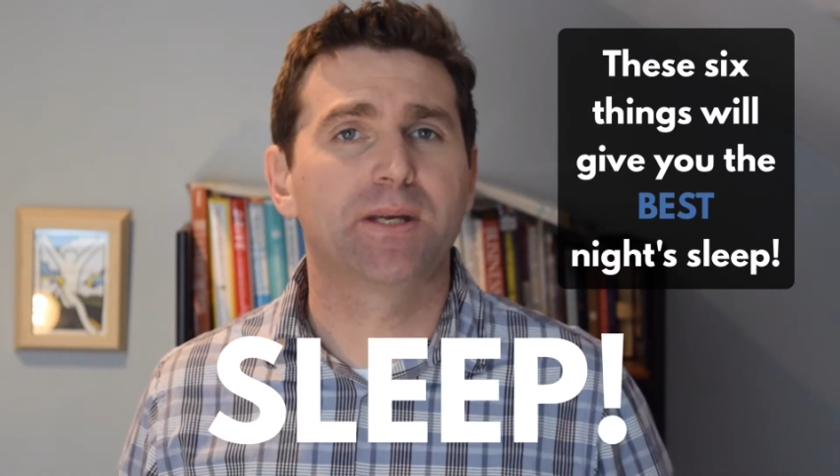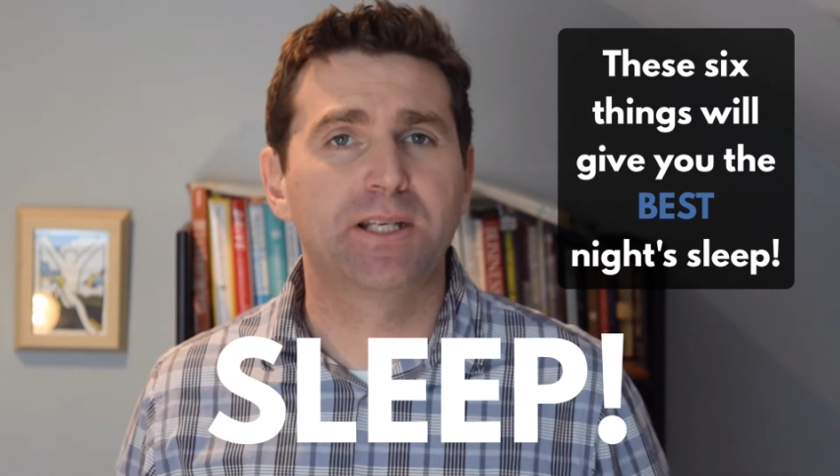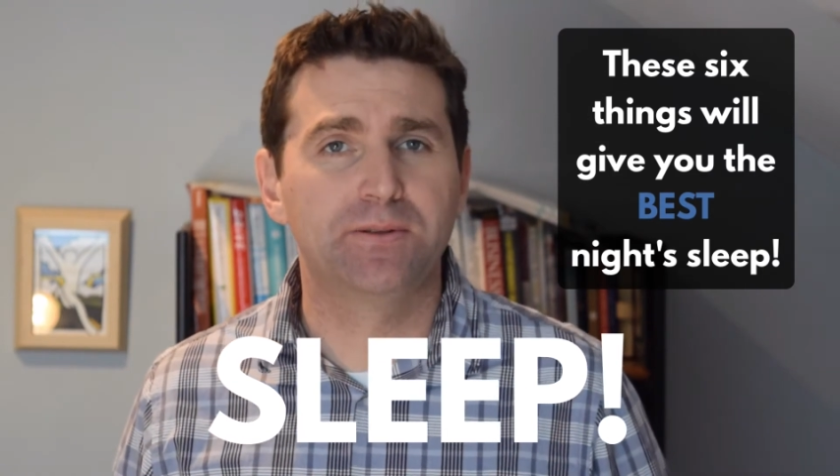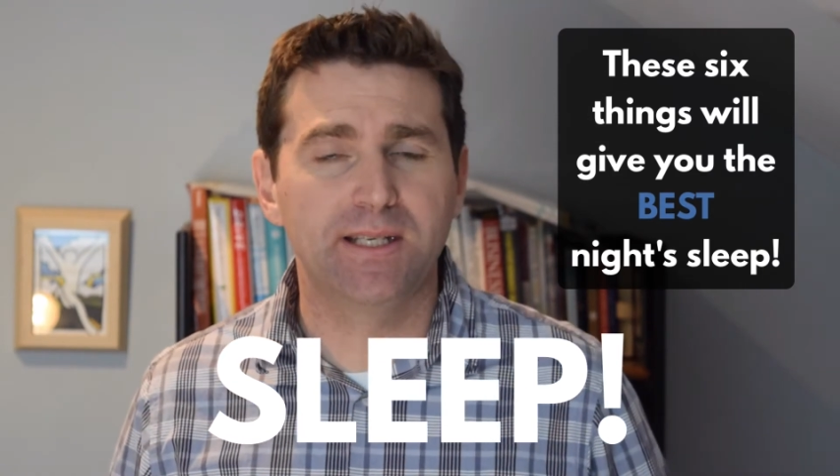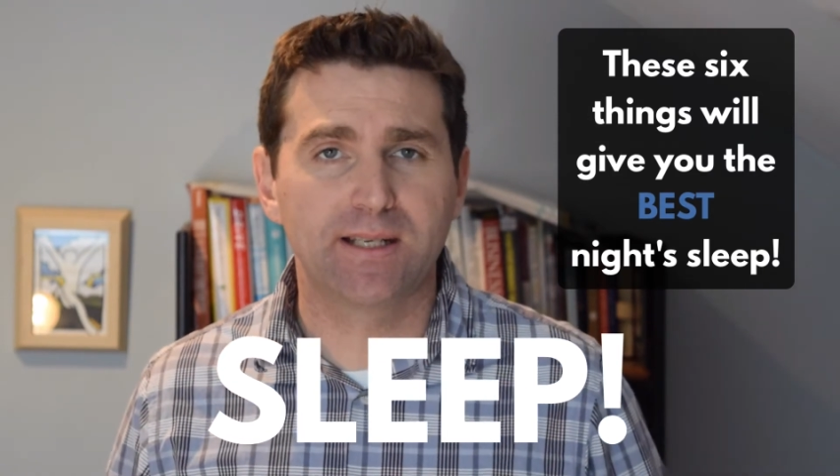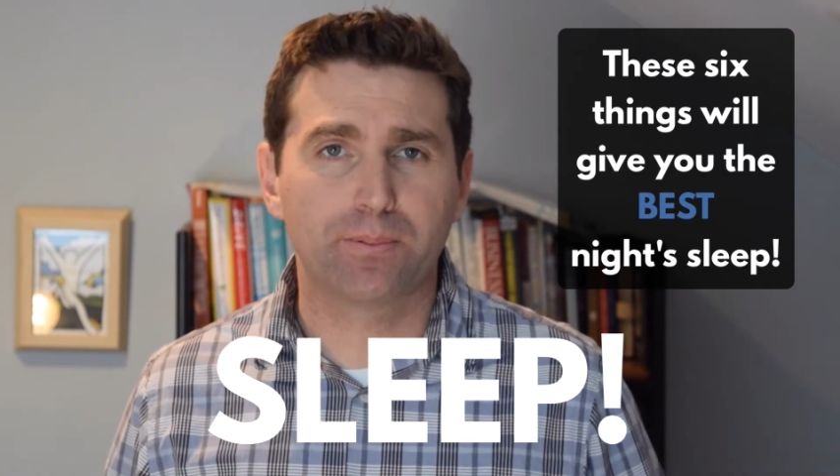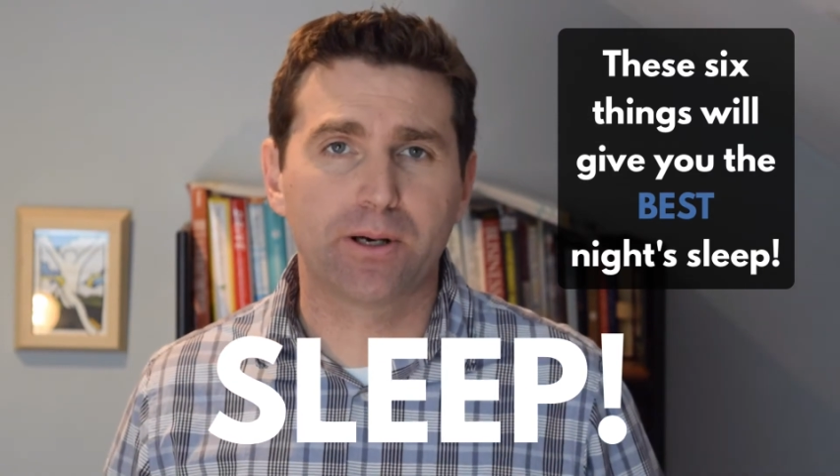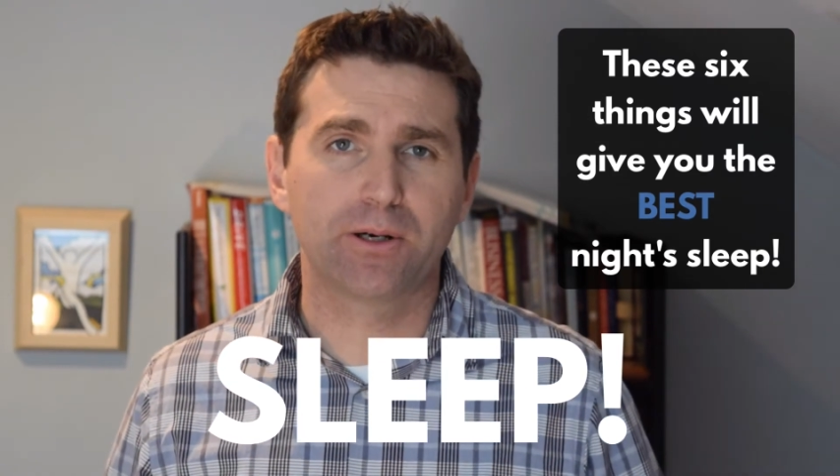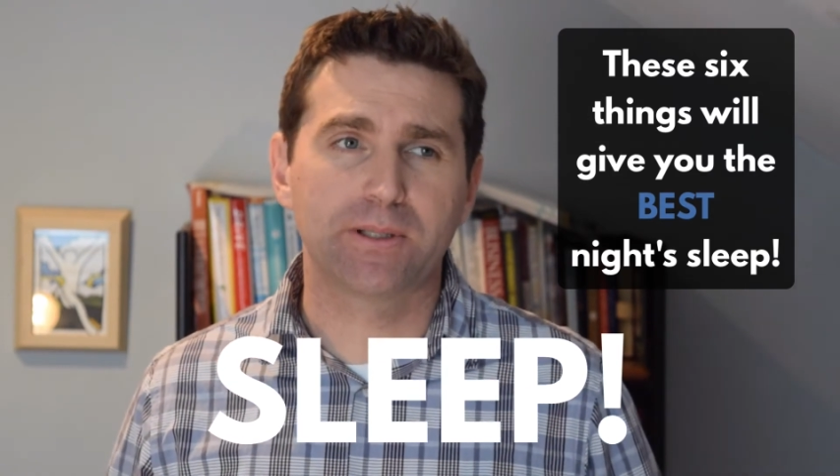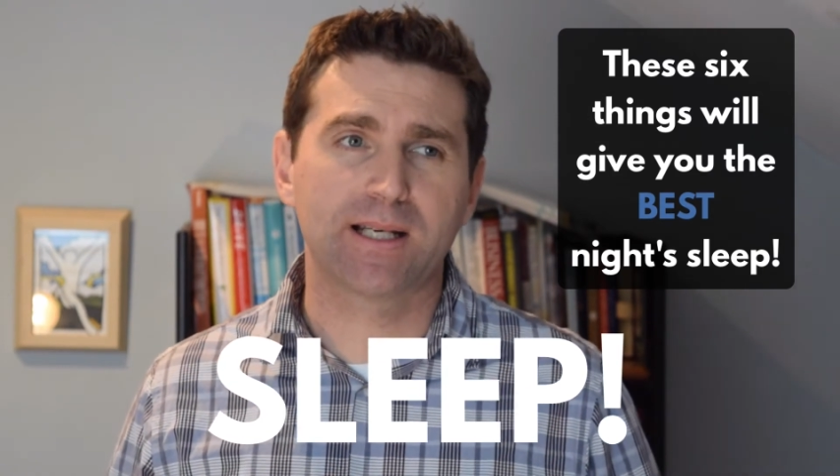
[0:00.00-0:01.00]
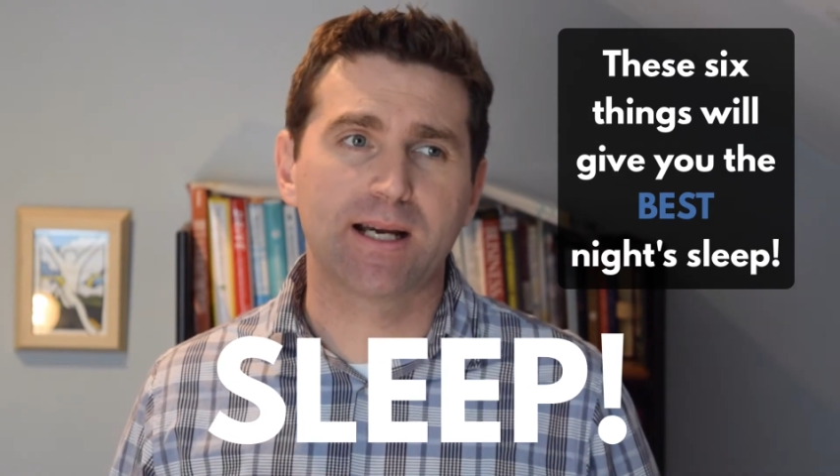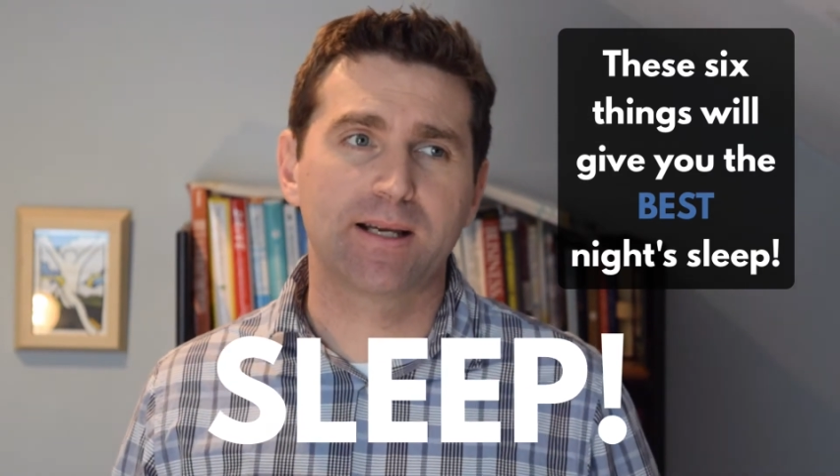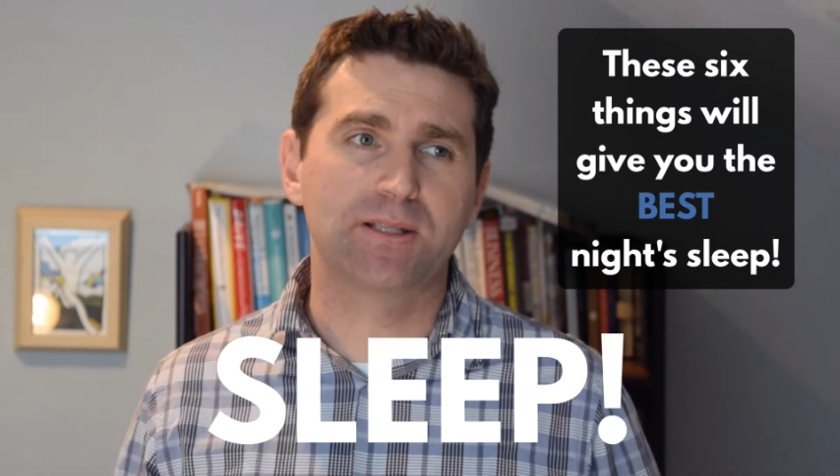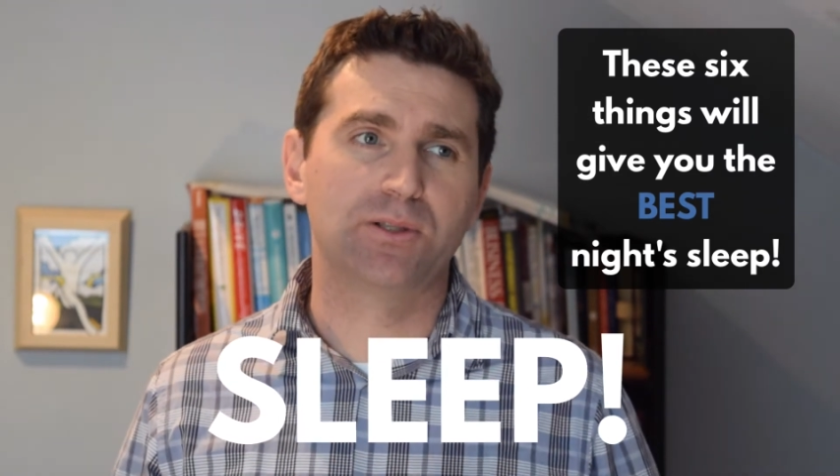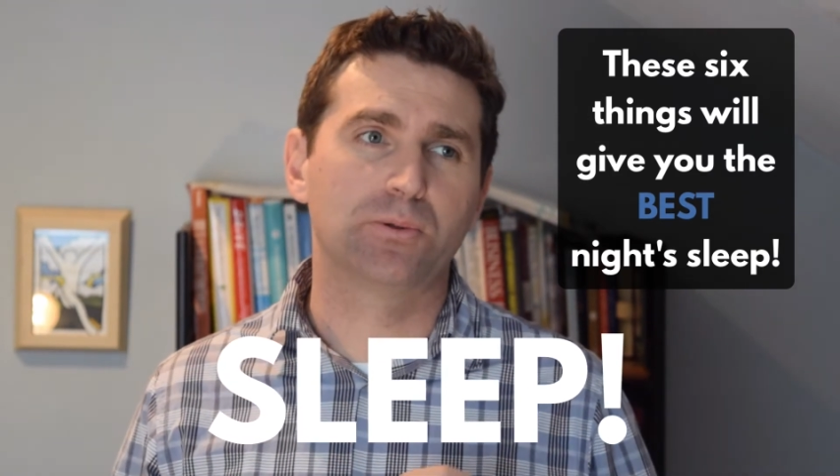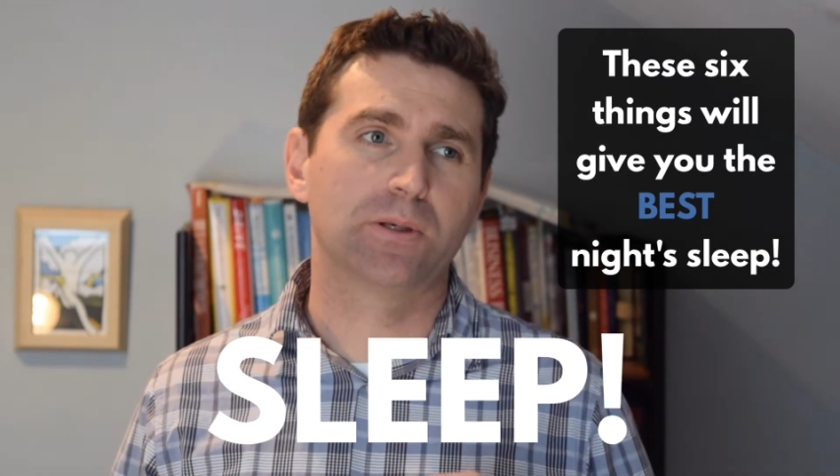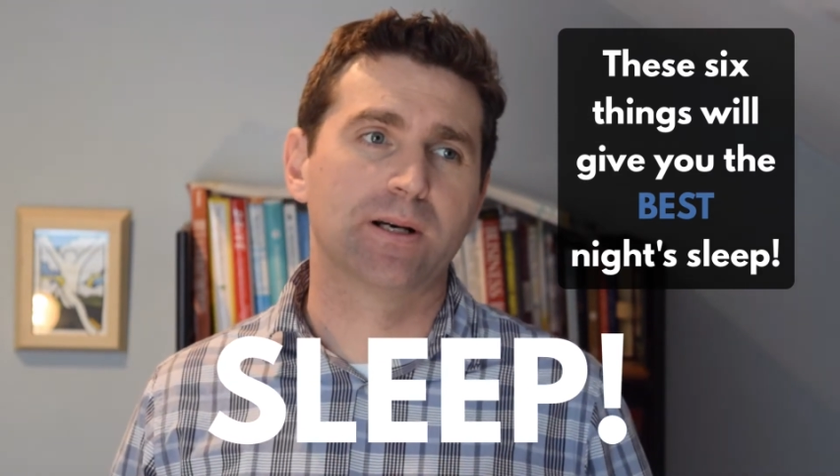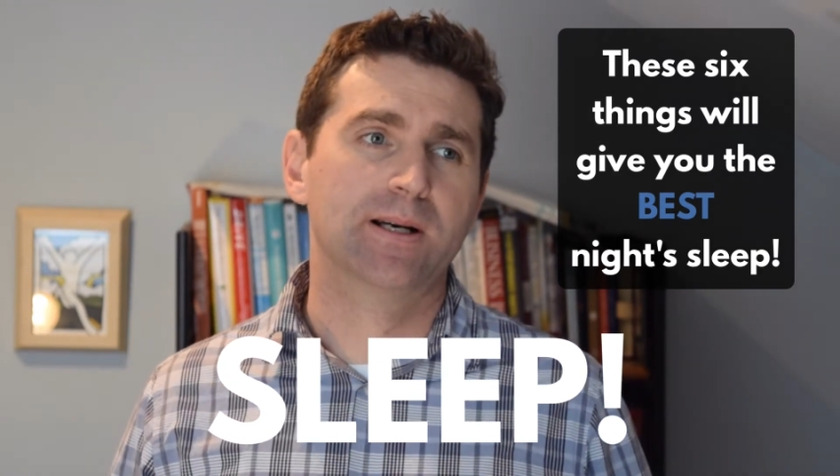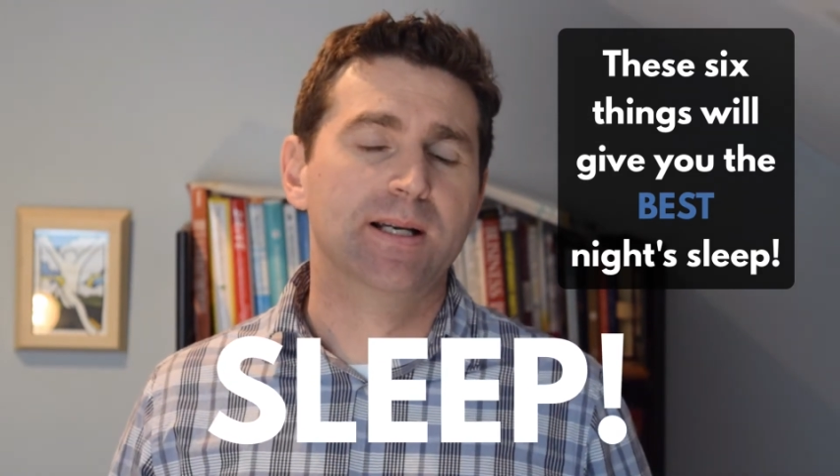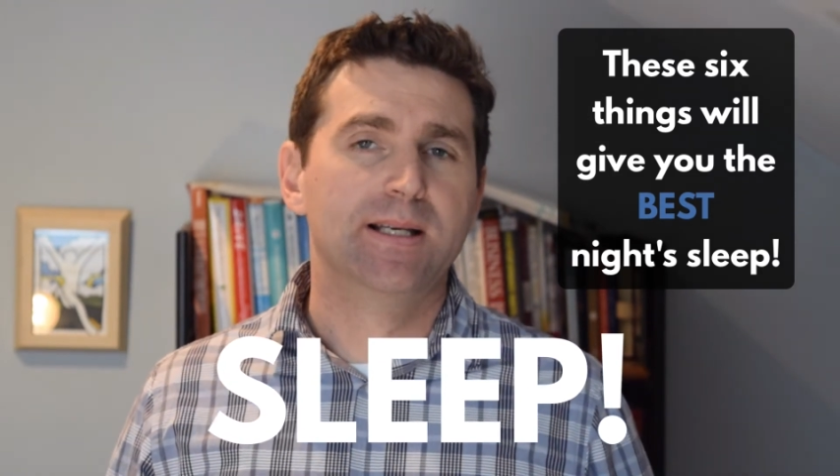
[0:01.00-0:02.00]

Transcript: and you need to prioritize your